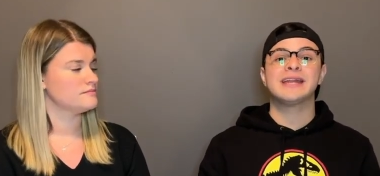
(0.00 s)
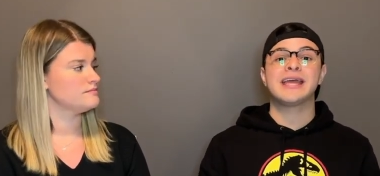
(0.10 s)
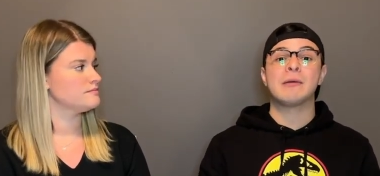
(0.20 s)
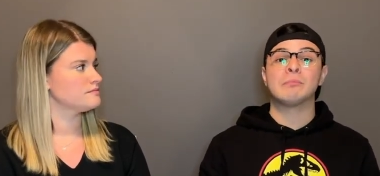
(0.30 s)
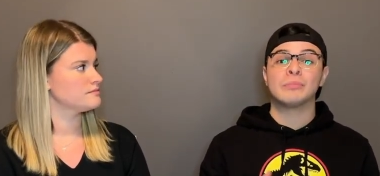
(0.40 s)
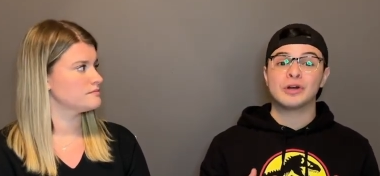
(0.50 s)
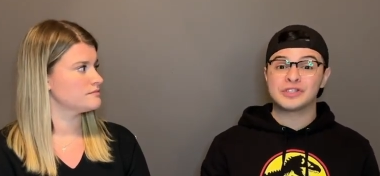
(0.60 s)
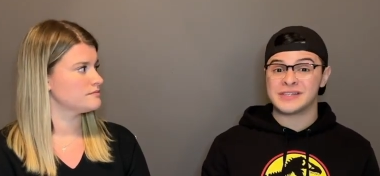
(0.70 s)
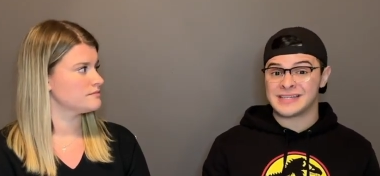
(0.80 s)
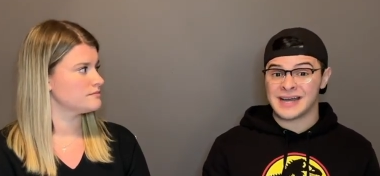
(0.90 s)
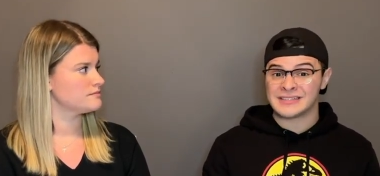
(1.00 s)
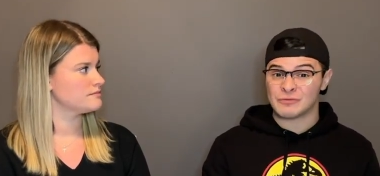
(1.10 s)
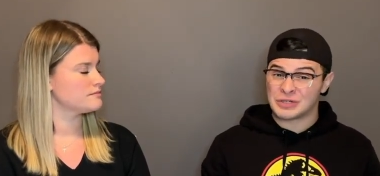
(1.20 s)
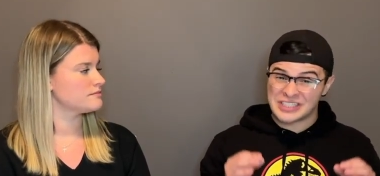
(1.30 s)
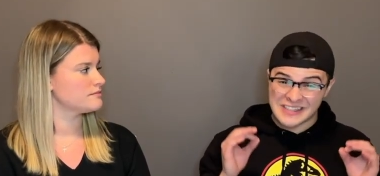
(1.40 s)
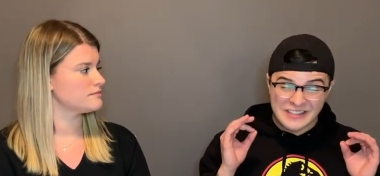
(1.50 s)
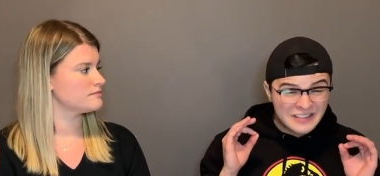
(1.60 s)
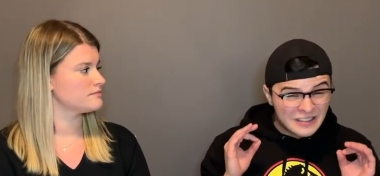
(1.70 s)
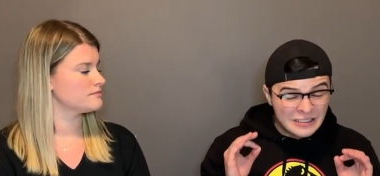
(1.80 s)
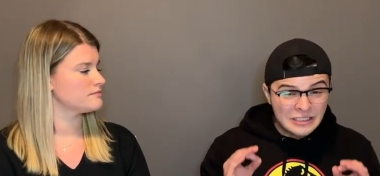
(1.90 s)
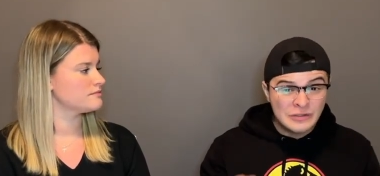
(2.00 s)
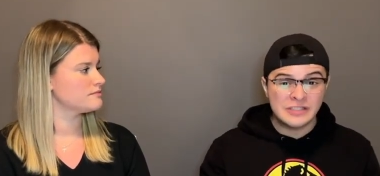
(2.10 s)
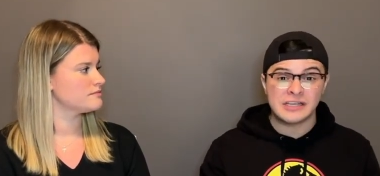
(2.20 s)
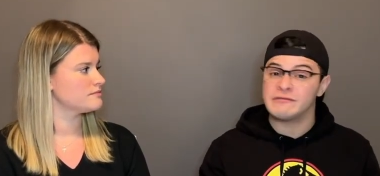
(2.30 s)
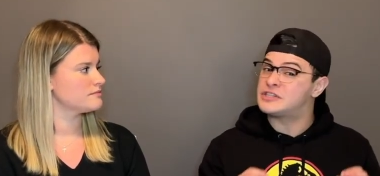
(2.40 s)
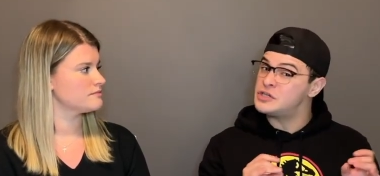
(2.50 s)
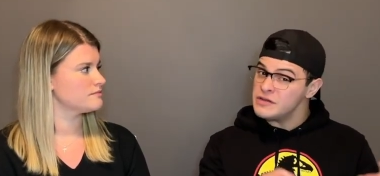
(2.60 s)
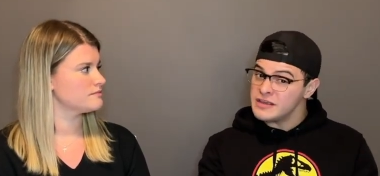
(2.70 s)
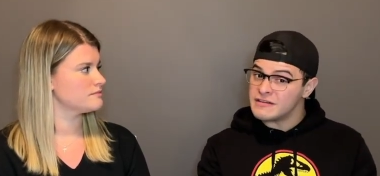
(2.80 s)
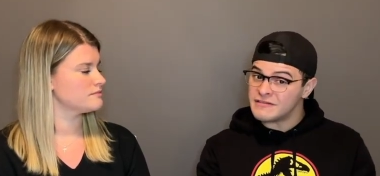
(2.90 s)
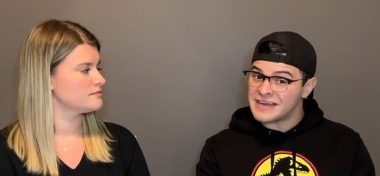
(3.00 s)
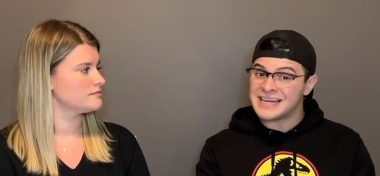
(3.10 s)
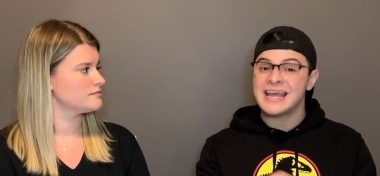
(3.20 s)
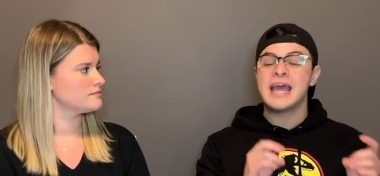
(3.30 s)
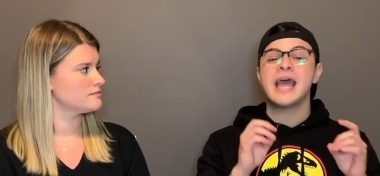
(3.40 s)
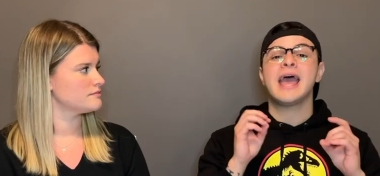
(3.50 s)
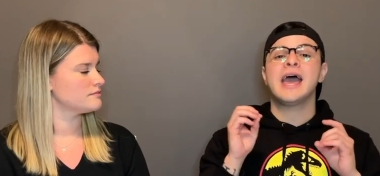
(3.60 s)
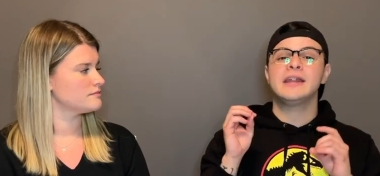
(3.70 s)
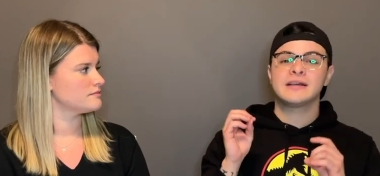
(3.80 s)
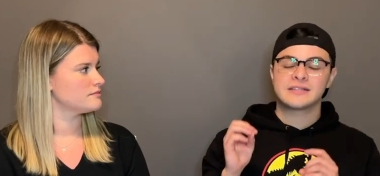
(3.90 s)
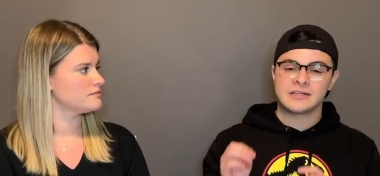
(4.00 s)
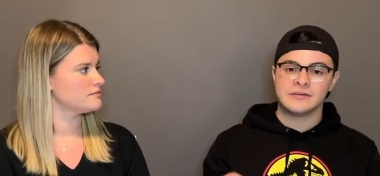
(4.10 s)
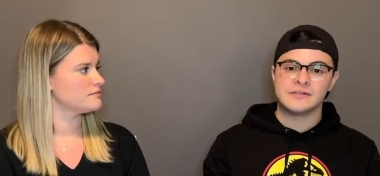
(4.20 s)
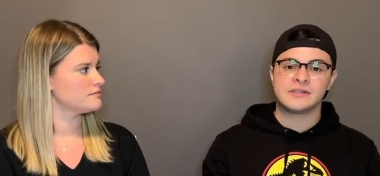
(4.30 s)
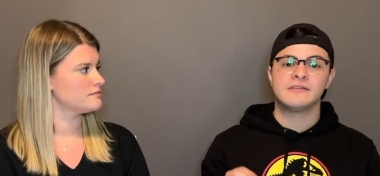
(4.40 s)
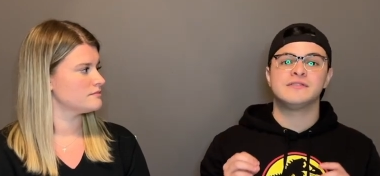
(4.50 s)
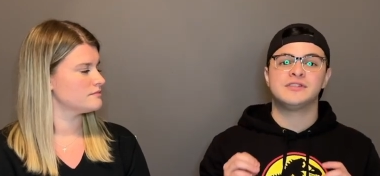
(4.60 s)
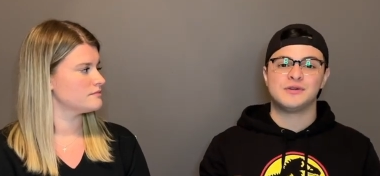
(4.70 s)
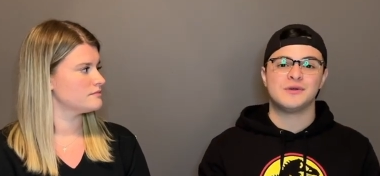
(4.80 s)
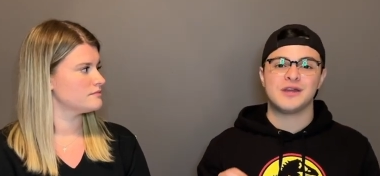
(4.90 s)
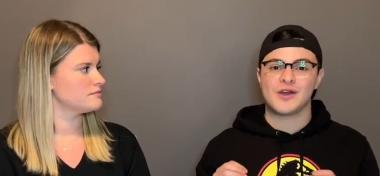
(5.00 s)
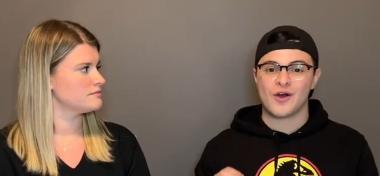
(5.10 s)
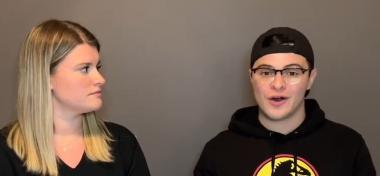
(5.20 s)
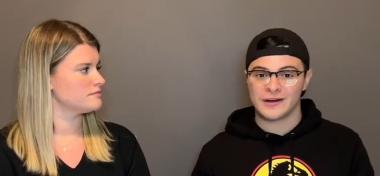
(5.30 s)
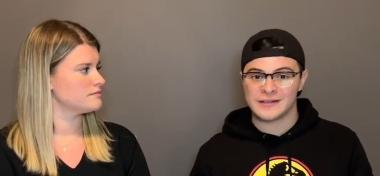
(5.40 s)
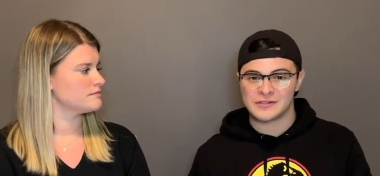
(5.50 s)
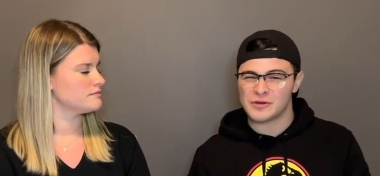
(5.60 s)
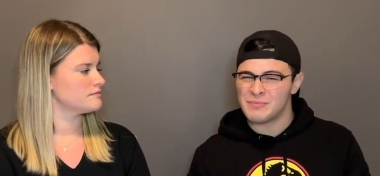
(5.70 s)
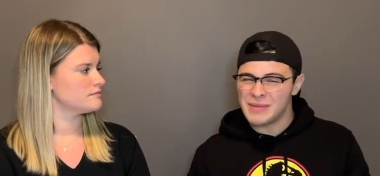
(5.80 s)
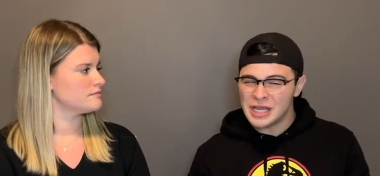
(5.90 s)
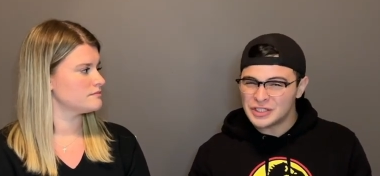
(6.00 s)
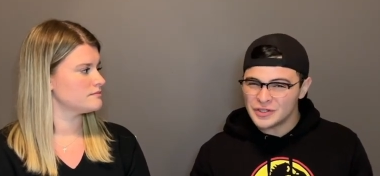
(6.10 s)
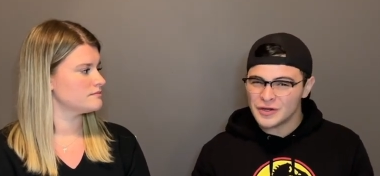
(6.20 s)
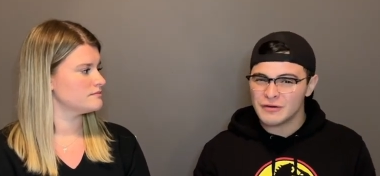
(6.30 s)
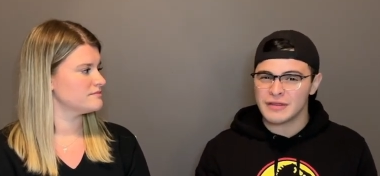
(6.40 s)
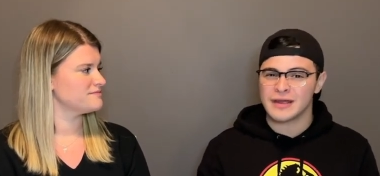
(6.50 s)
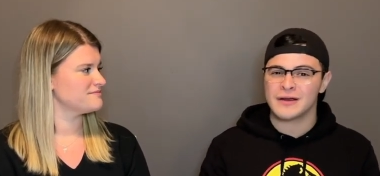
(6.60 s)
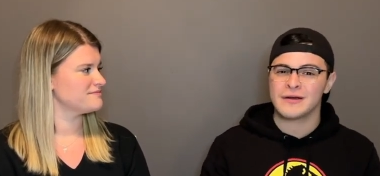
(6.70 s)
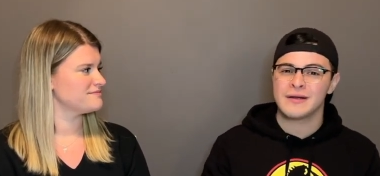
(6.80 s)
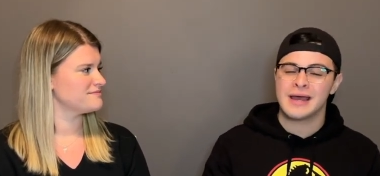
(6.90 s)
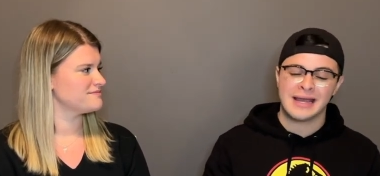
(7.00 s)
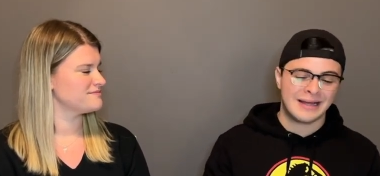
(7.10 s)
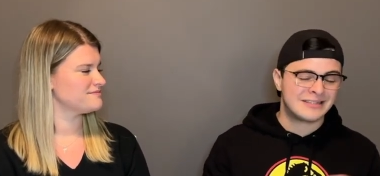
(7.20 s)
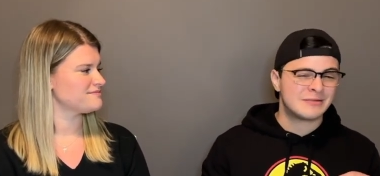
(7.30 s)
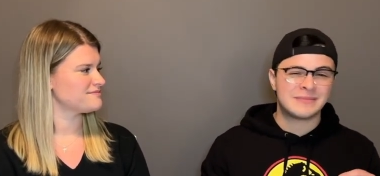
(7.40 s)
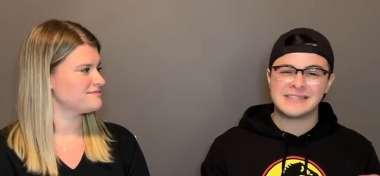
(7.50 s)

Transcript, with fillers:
Speaker 1: get merchandise, which is exclusive to the event and exclusive to the artist. So make sure you're there, get something